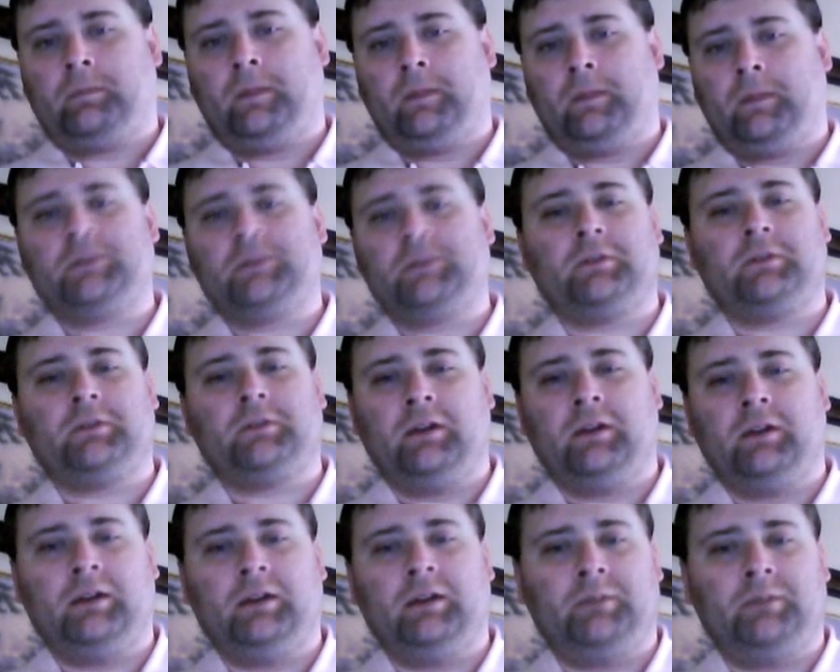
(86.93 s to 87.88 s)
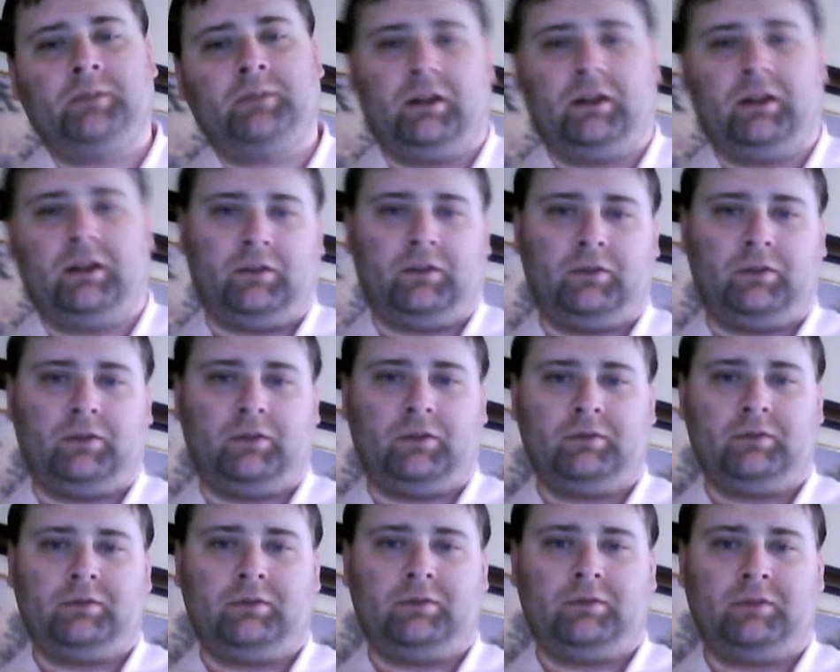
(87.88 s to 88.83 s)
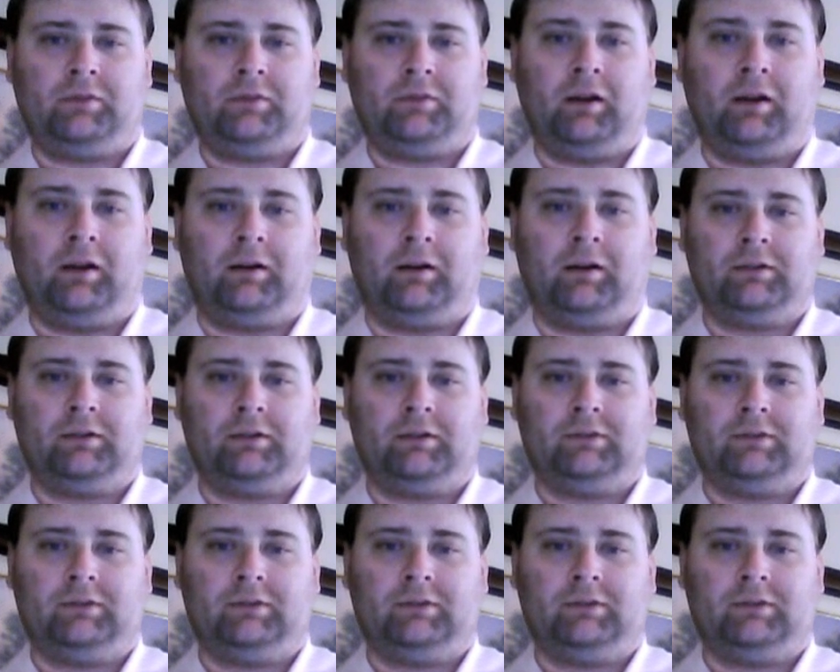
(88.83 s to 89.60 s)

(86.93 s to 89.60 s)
Those are created beings. They're,